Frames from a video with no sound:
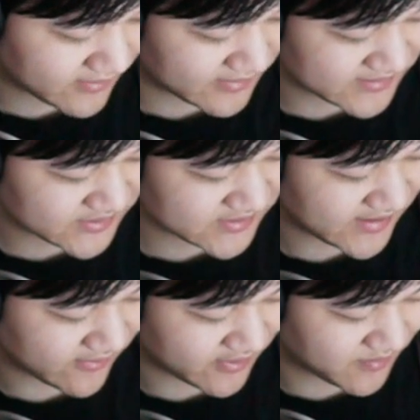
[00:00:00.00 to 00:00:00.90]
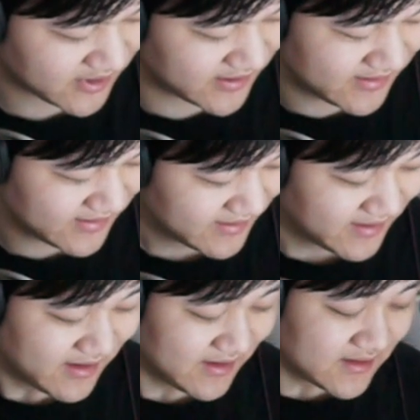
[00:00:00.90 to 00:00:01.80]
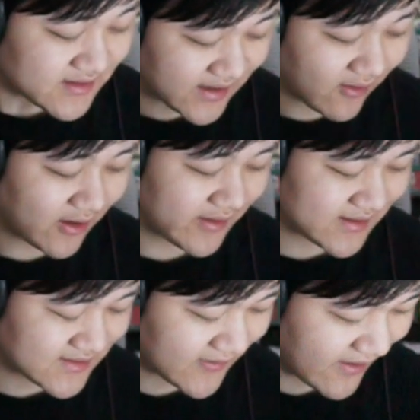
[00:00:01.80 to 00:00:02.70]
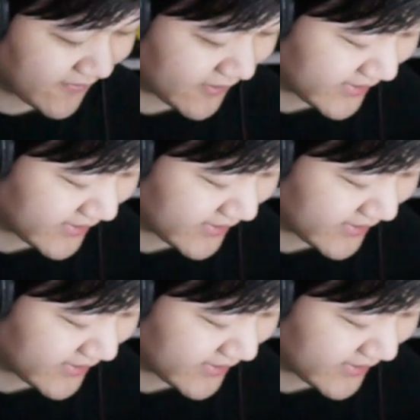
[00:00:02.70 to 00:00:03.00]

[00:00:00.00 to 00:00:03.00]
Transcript: Let's just tank with him then. See how well he could survive a few